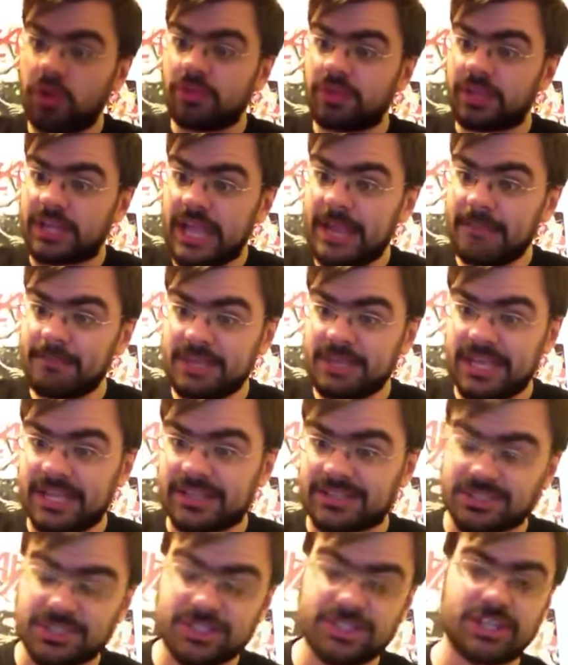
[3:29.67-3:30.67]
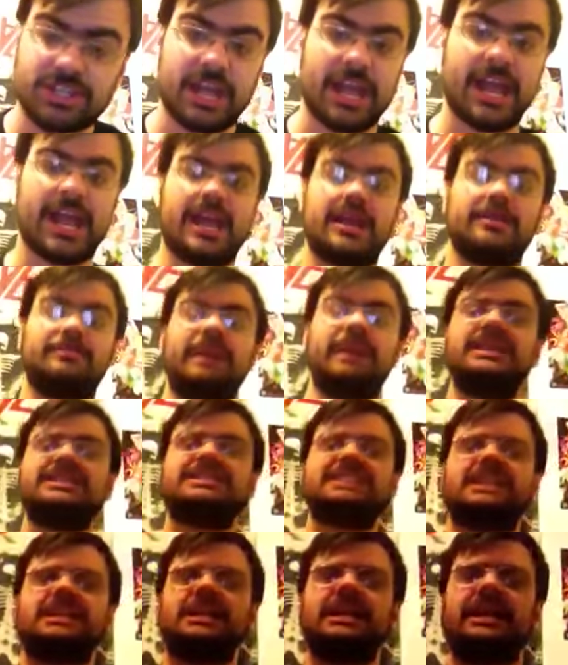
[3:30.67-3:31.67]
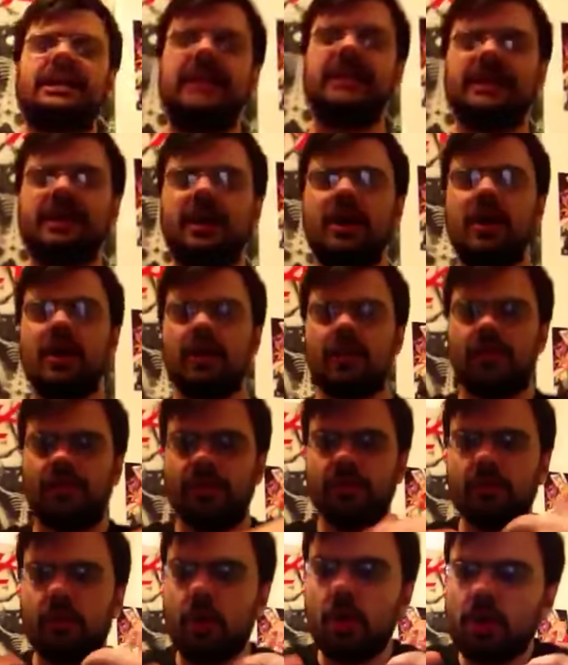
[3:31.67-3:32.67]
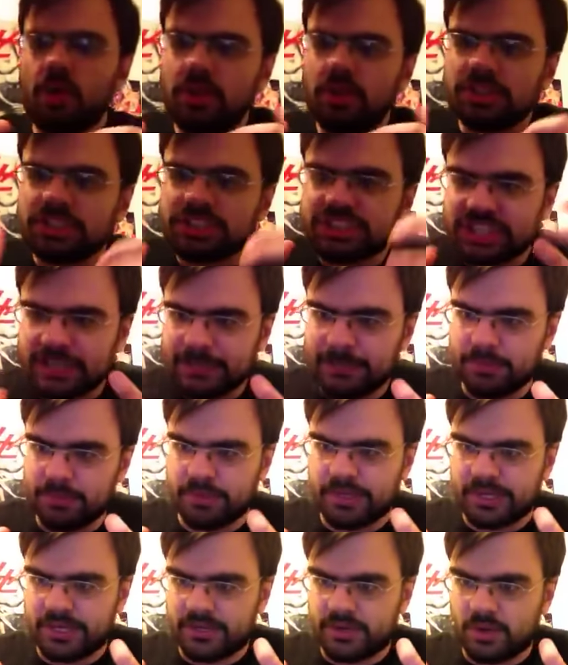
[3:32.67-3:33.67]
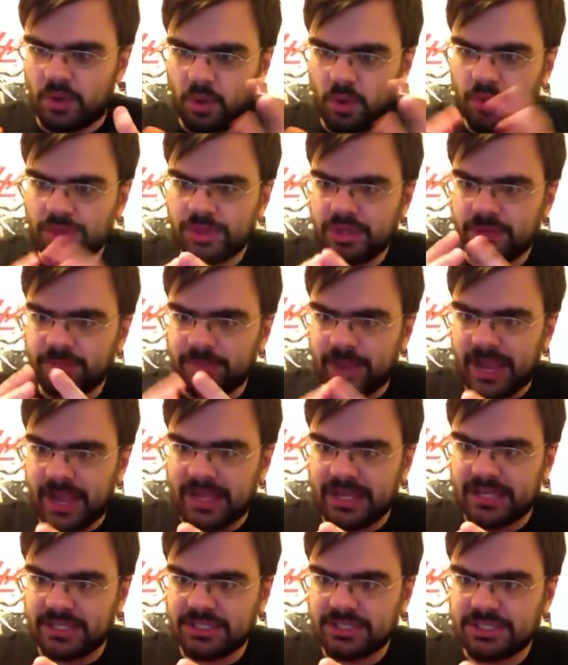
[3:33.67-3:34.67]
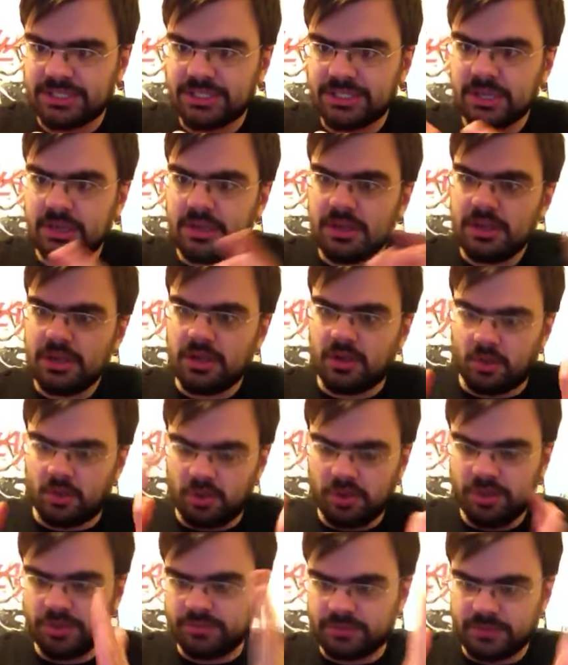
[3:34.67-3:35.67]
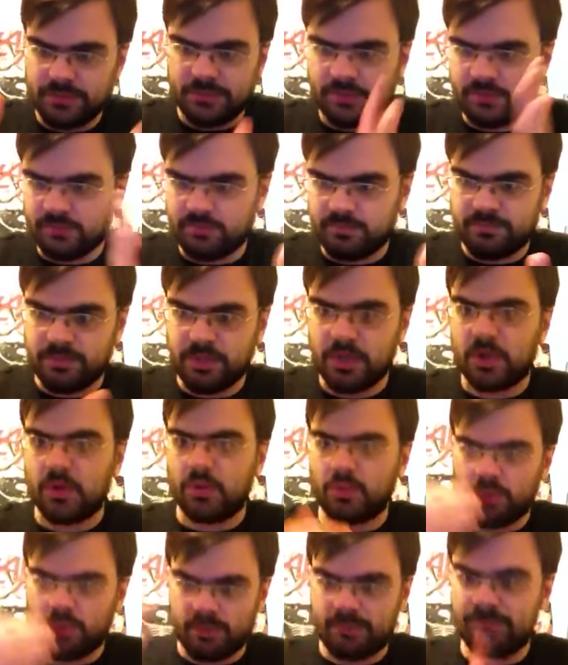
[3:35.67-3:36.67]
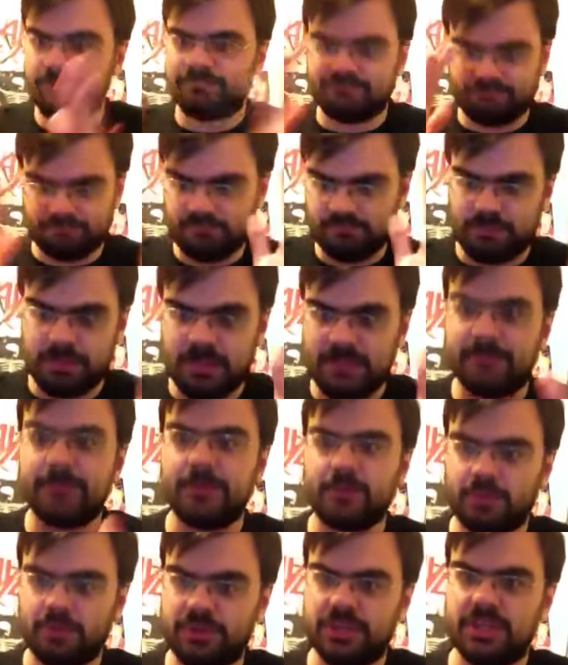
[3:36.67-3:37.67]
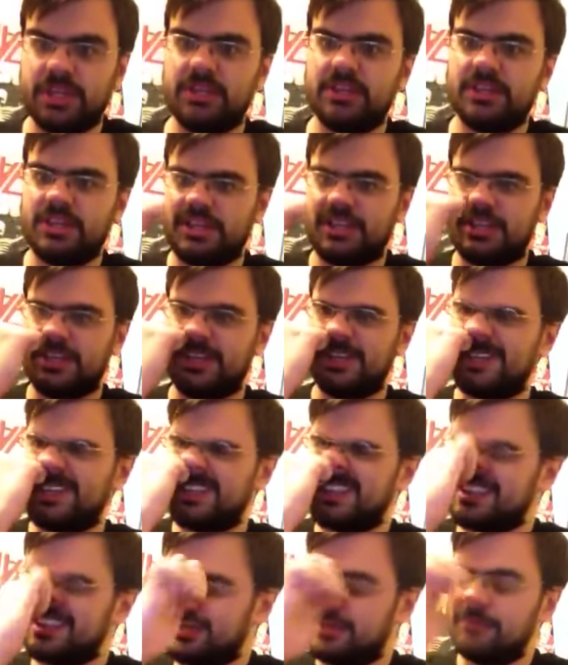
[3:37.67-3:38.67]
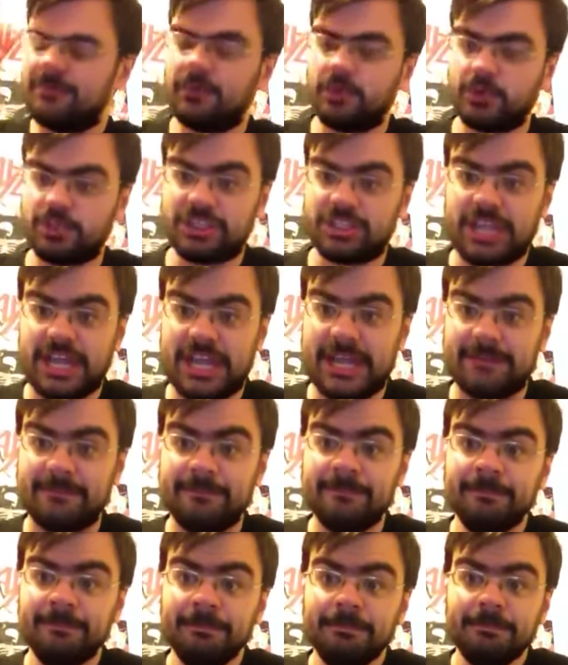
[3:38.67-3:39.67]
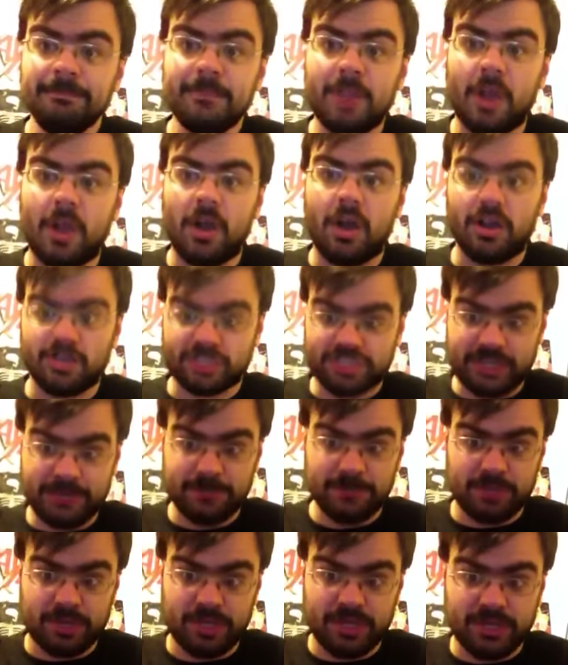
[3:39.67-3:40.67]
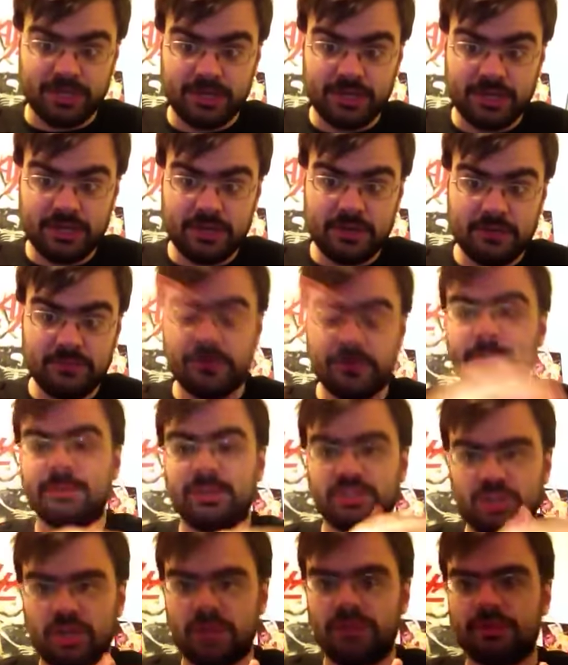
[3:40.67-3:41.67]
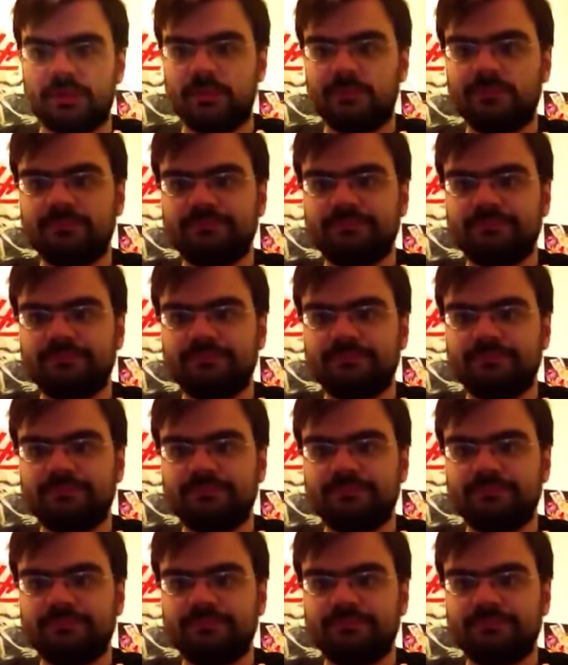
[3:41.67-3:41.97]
the game begins, and basically they're all separated. All the combatants, all the different, you know, people in the first game are separated from each other,